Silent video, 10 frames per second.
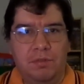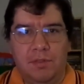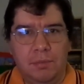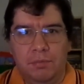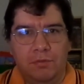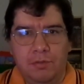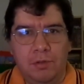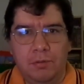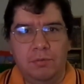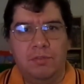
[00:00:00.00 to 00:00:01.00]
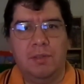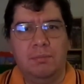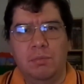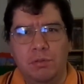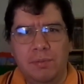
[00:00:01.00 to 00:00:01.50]
several shows
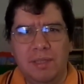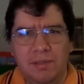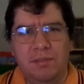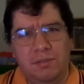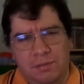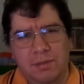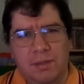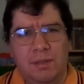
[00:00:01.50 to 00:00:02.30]
and movies